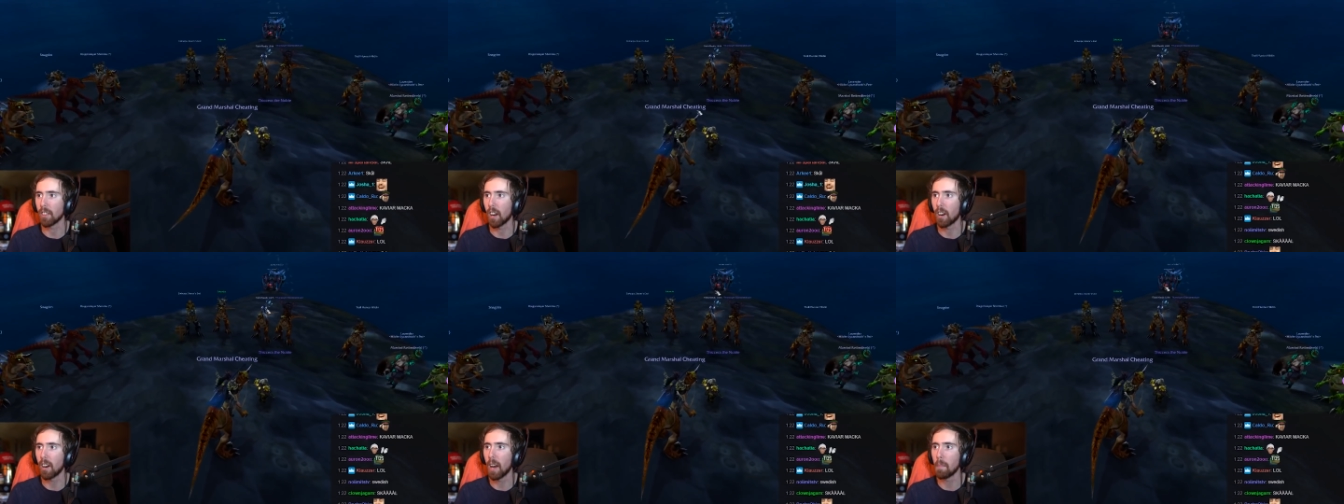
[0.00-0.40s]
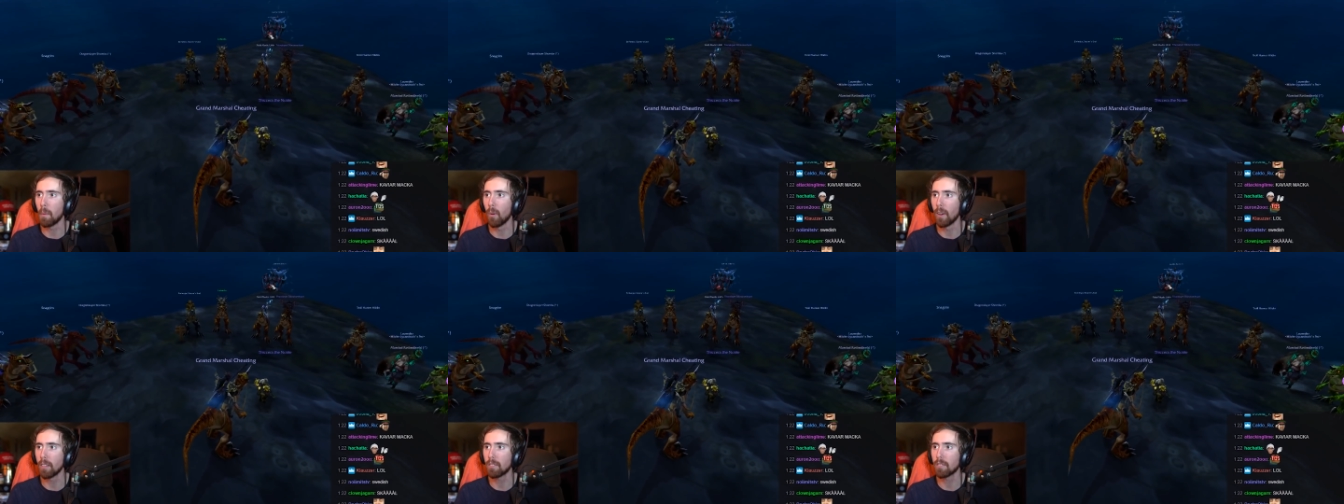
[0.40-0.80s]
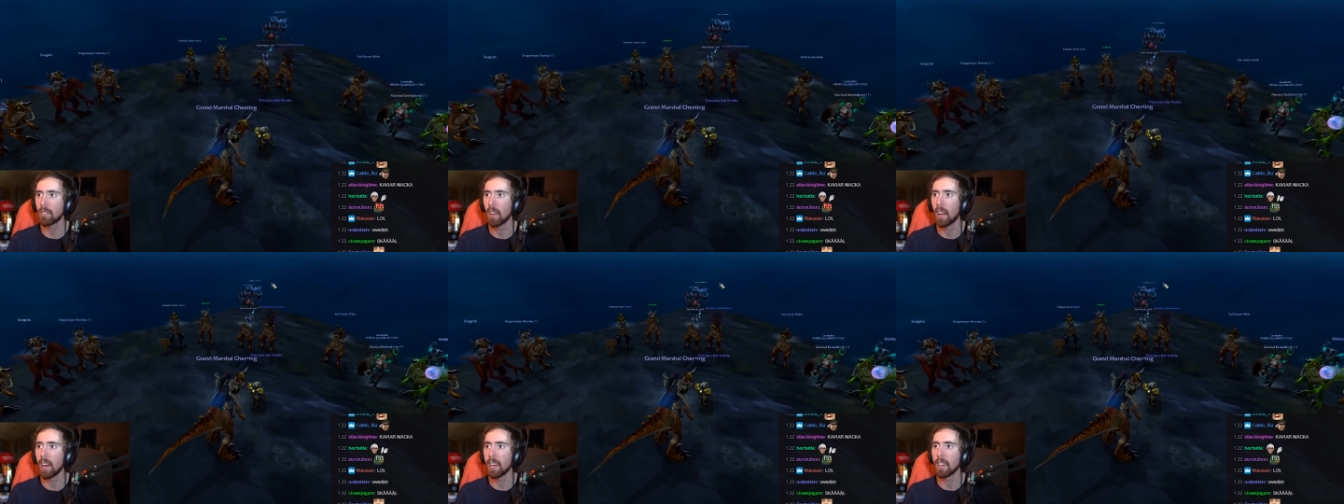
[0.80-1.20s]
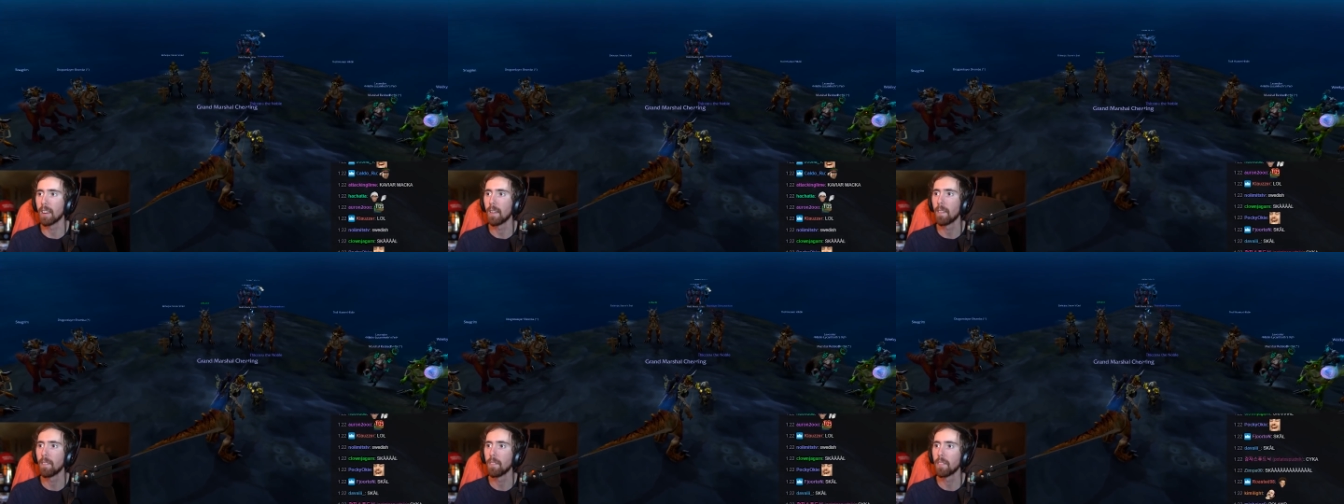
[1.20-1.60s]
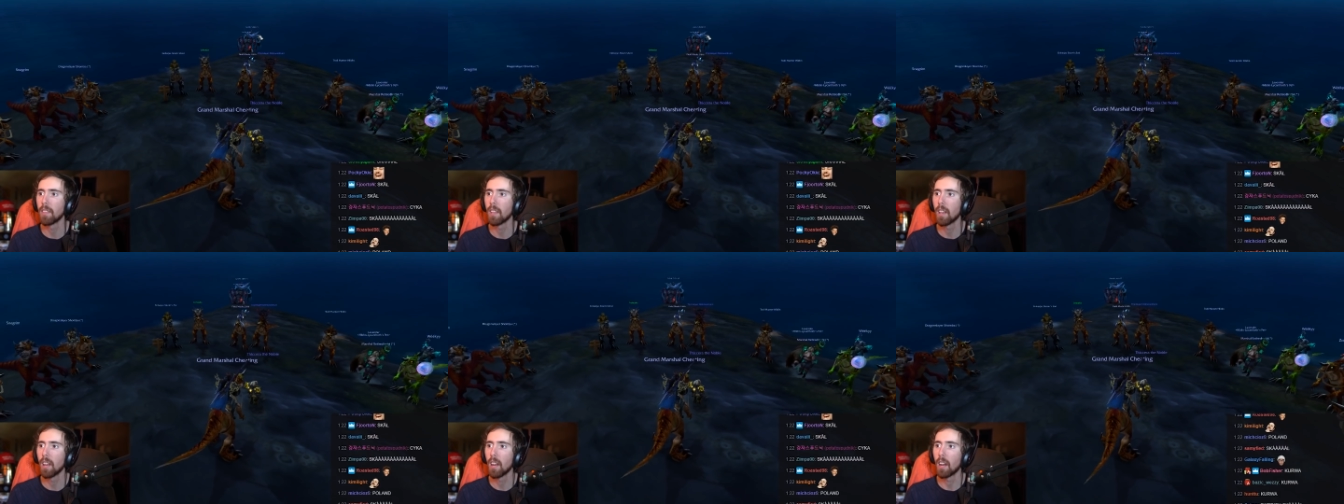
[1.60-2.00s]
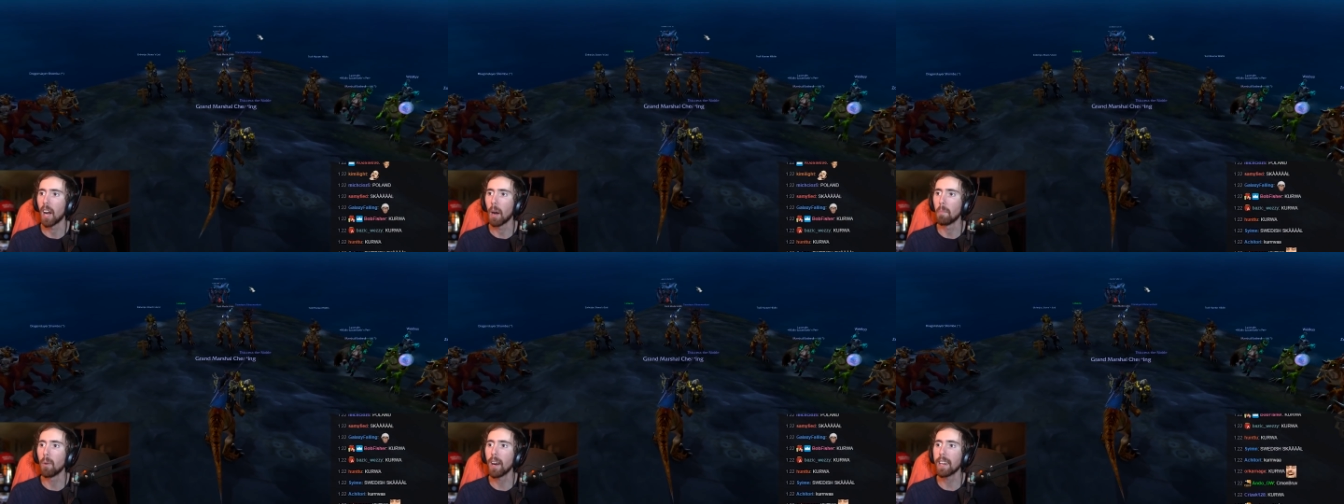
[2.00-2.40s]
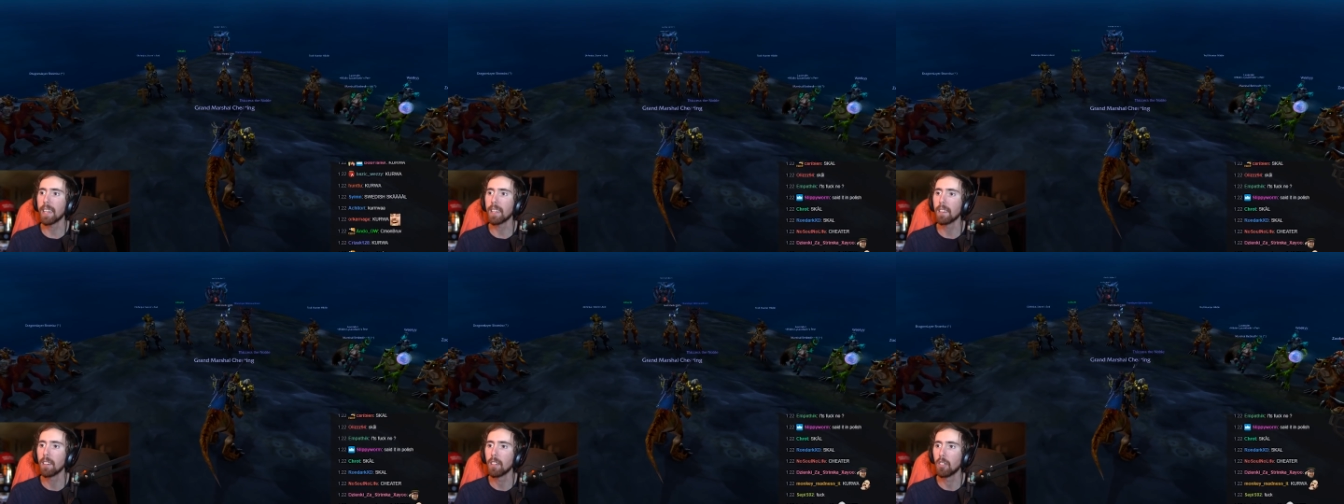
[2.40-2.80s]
Alright, boys. Hey, I'm waiting.